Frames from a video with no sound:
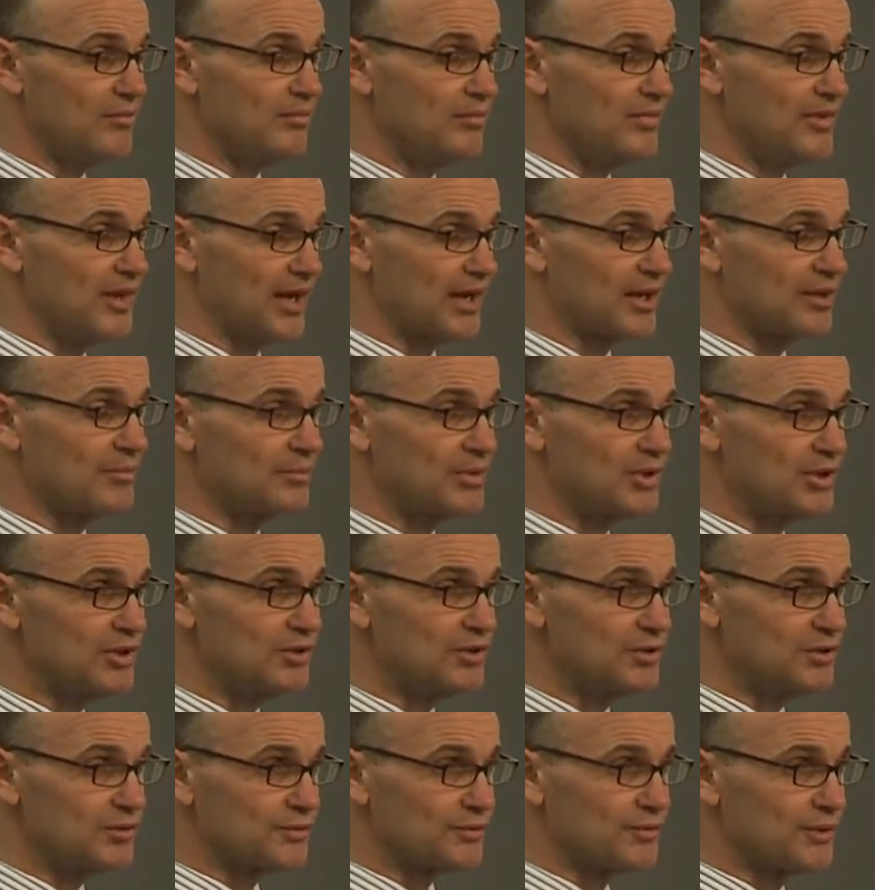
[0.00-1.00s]
that can be
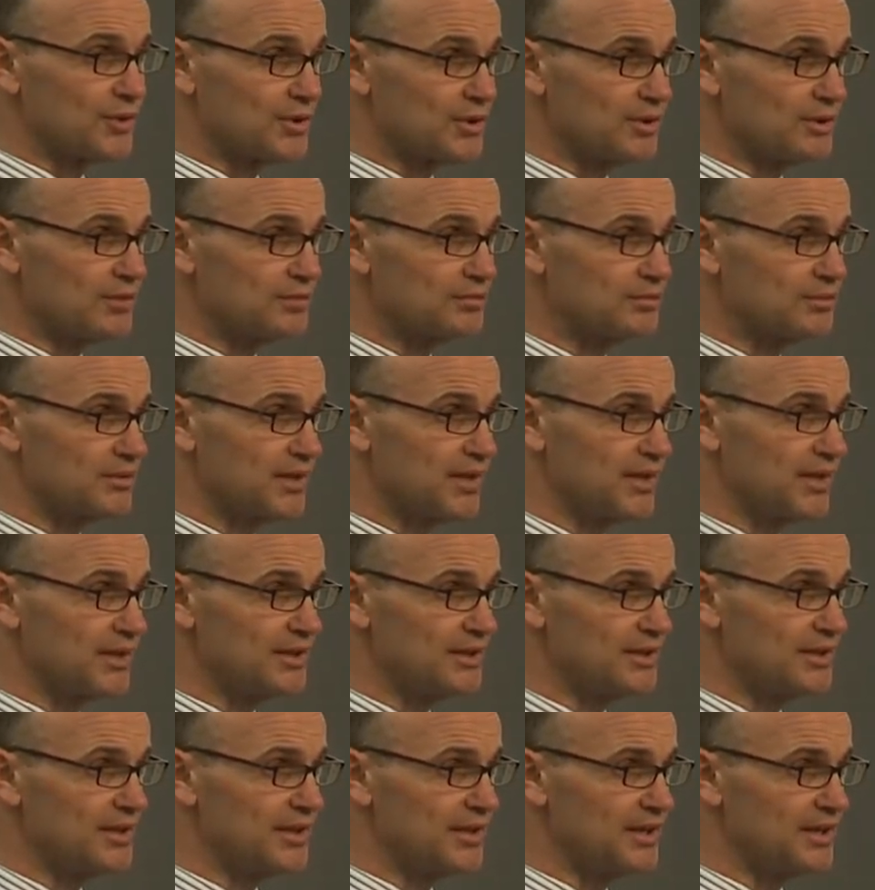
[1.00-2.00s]
useful
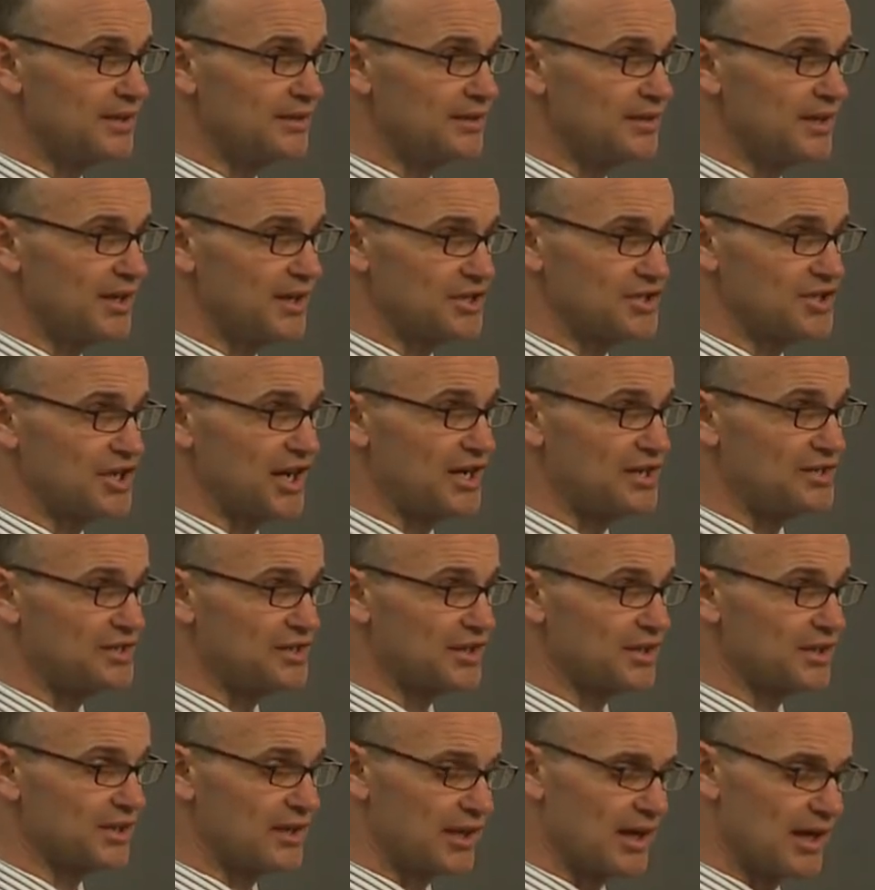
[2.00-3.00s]
in a
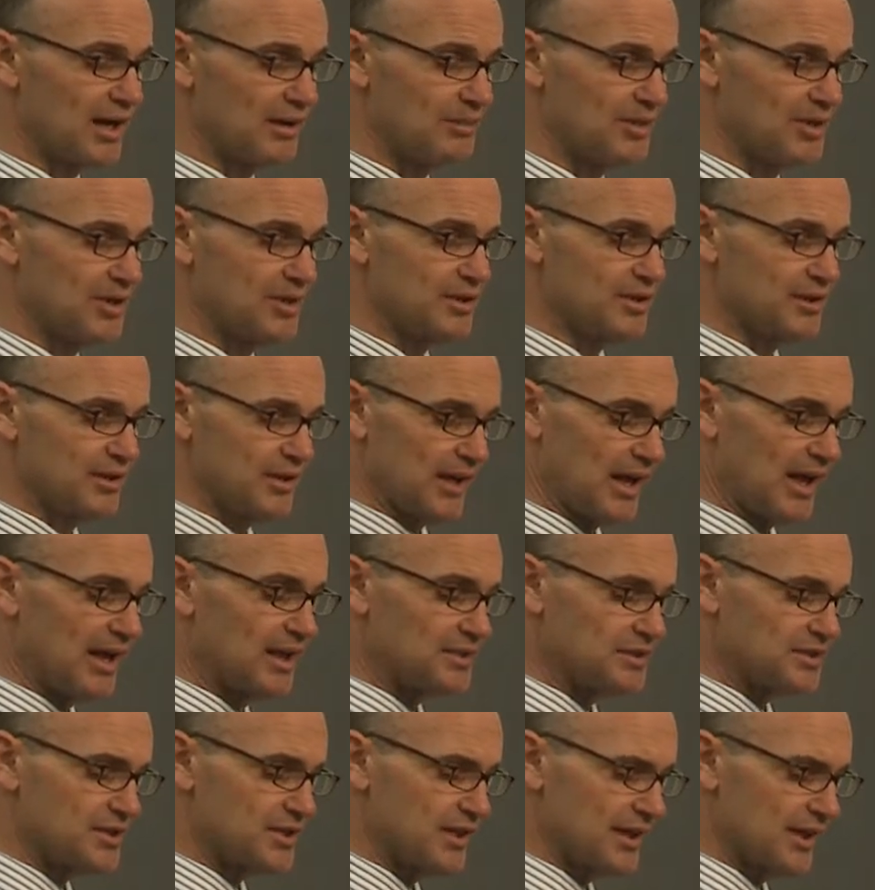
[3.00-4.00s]
changing climate
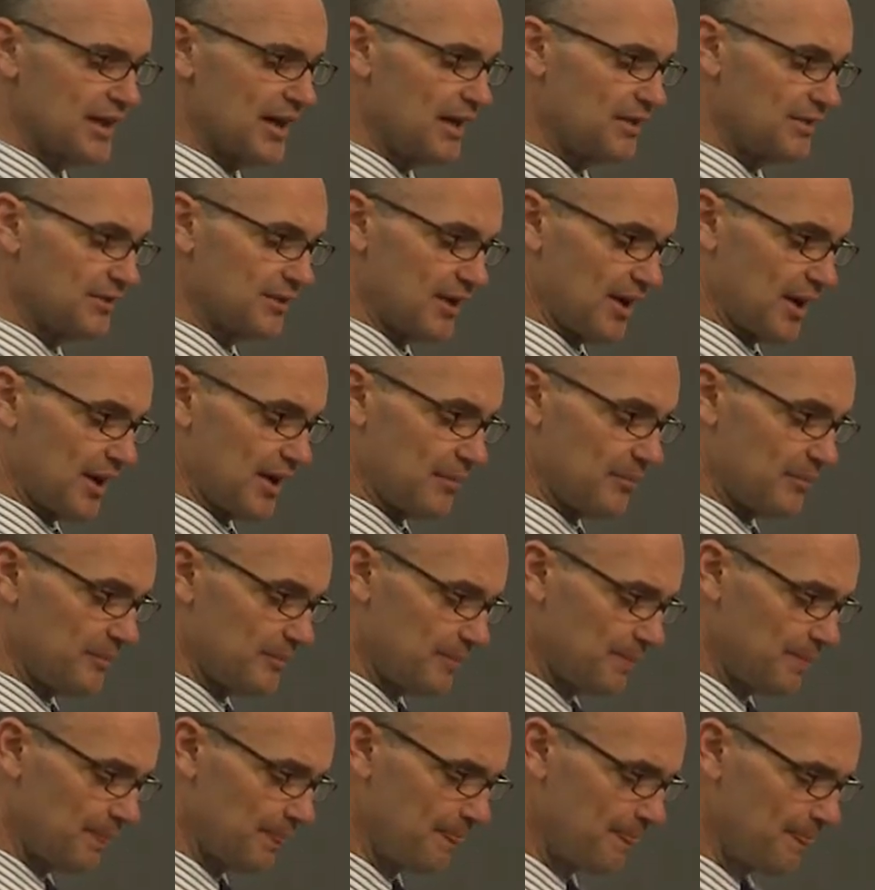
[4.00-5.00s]
landscape?
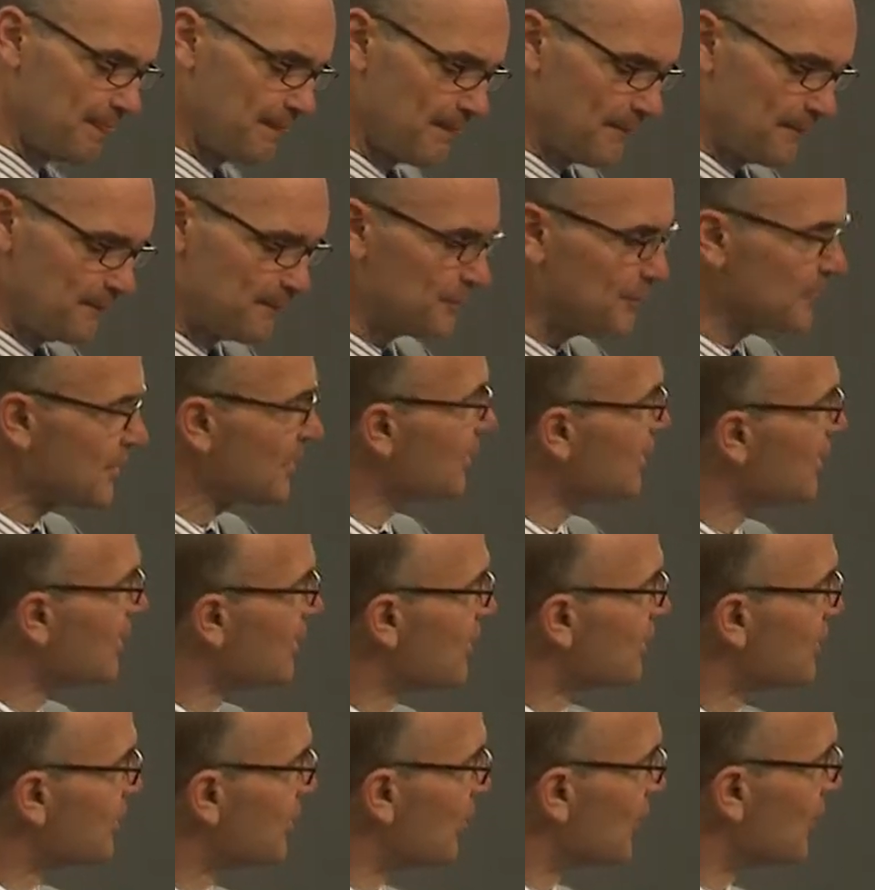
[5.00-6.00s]

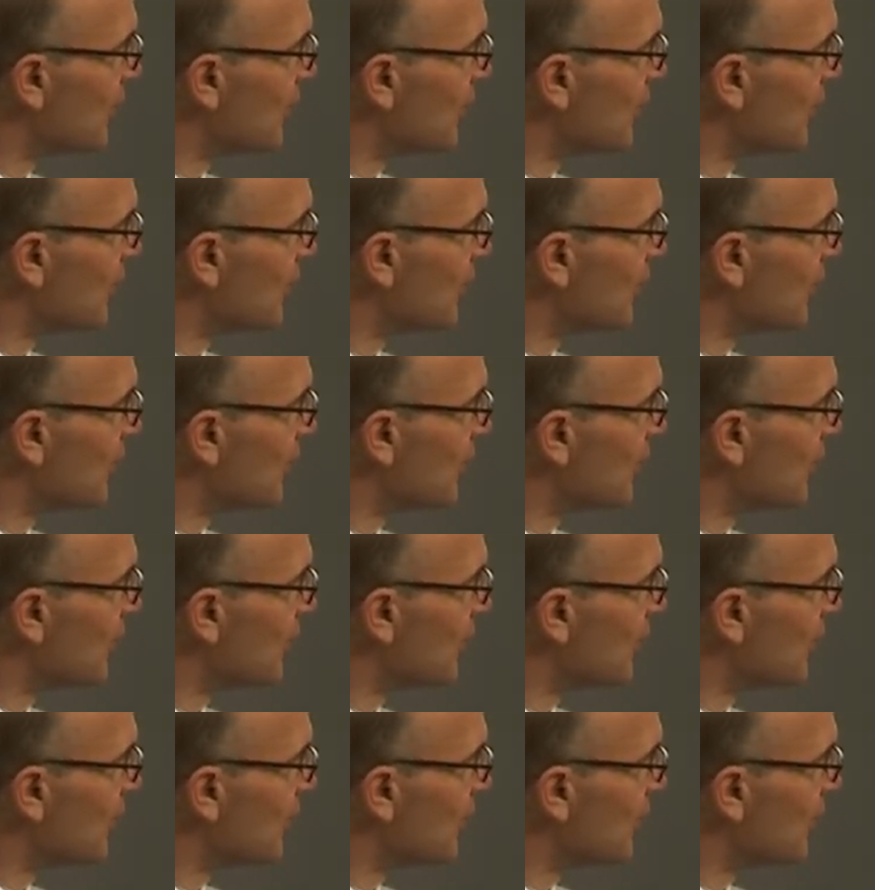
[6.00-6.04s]
So